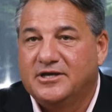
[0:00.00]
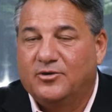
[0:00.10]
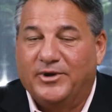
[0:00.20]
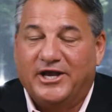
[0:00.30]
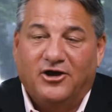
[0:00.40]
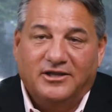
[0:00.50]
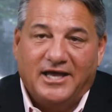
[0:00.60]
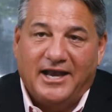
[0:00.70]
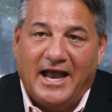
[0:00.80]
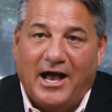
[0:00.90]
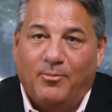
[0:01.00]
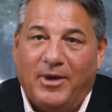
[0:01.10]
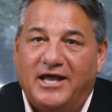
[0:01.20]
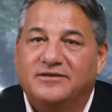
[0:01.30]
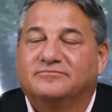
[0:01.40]
We call that
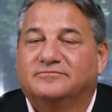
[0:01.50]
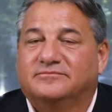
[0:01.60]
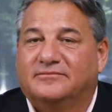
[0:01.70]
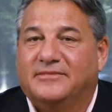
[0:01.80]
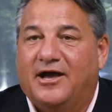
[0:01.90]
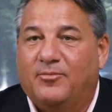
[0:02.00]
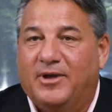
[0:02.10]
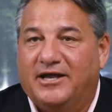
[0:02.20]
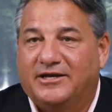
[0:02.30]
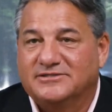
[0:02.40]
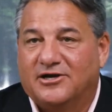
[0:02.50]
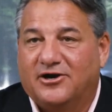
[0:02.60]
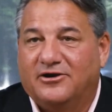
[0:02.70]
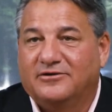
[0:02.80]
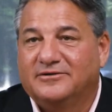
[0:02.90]
Albot. Albot is
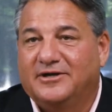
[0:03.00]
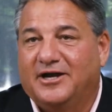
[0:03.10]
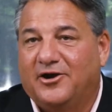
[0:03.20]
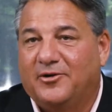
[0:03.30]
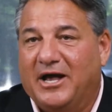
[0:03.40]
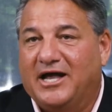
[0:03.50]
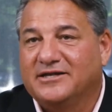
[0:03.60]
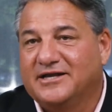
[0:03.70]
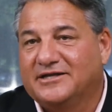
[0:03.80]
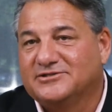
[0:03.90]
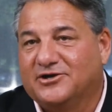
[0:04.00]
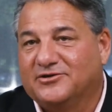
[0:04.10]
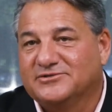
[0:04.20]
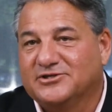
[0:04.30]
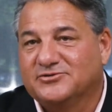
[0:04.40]
our our bot that
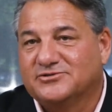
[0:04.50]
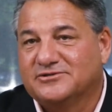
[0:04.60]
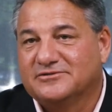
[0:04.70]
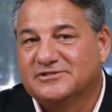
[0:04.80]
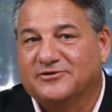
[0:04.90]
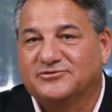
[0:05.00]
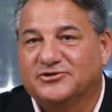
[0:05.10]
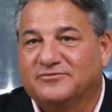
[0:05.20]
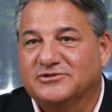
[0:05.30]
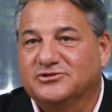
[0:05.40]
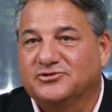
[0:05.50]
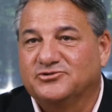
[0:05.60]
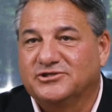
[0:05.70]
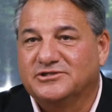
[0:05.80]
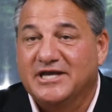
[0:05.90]
solves those self-service
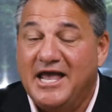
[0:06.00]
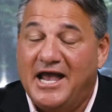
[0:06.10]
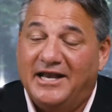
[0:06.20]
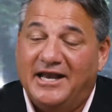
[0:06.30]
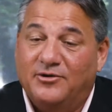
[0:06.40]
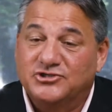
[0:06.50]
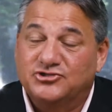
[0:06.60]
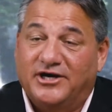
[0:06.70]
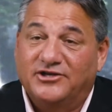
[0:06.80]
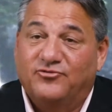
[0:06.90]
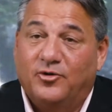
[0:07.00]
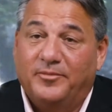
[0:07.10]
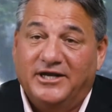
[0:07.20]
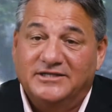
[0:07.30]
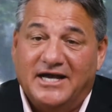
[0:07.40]
solutions. And now it's
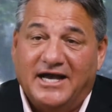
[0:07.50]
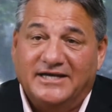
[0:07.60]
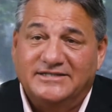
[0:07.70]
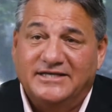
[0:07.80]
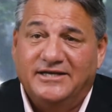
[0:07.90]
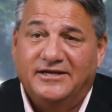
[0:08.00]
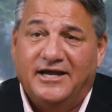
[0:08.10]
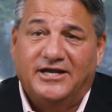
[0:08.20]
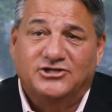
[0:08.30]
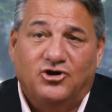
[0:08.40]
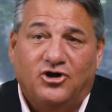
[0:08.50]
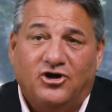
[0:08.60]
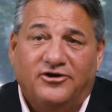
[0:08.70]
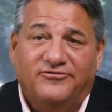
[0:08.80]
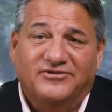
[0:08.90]
transforming into IT,
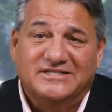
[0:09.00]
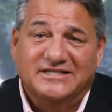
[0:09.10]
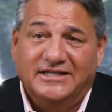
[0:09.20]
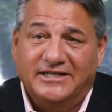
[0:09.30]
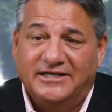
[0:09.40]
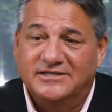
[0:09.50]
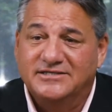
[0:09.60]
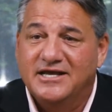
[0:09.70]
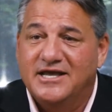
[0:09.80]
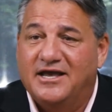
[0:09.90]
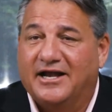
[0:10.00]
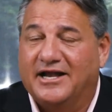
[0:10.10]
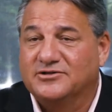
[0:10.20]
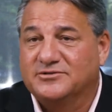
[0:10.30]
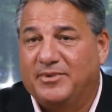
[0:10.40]
HR, facilities,
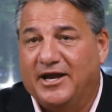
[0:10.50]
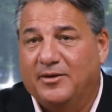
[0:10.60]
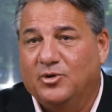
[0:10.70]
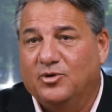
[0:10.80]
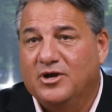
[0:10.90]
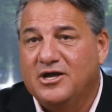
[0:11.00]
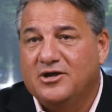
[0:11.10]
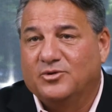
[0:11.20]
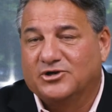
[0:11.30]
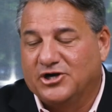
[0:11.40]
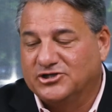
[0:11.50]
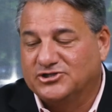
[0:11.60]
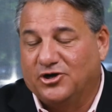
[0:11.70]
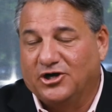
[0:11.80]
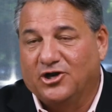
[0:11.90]
accounts payable. We're going to
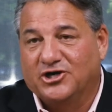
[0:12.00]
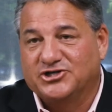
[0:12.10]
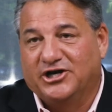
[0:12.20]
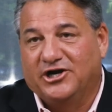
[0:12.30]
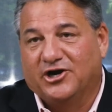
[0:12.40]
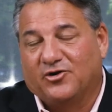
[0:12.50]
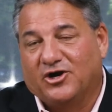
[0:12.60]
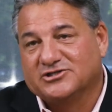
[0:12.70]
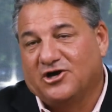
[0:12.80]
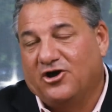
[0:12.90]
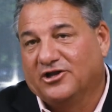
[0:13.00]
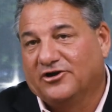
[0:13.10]
start launching it across all